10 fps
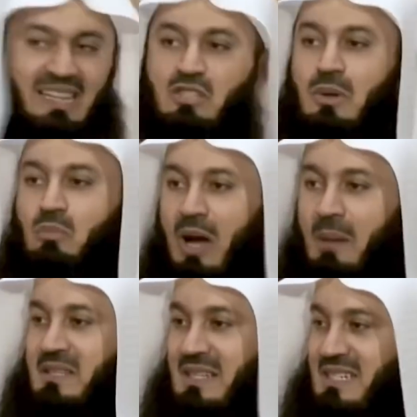That's what
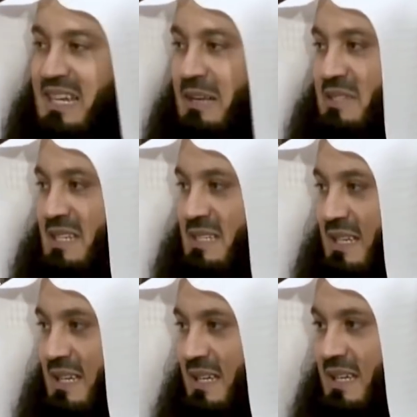Muhammad says.
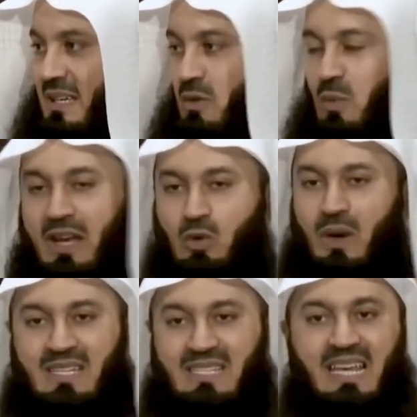Why do
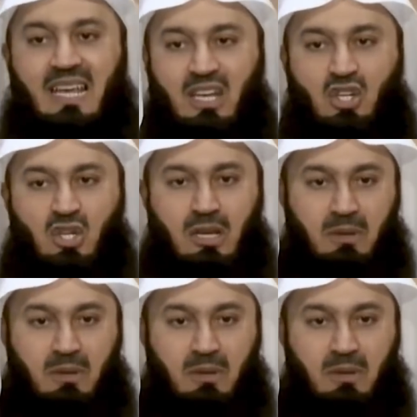I say initially?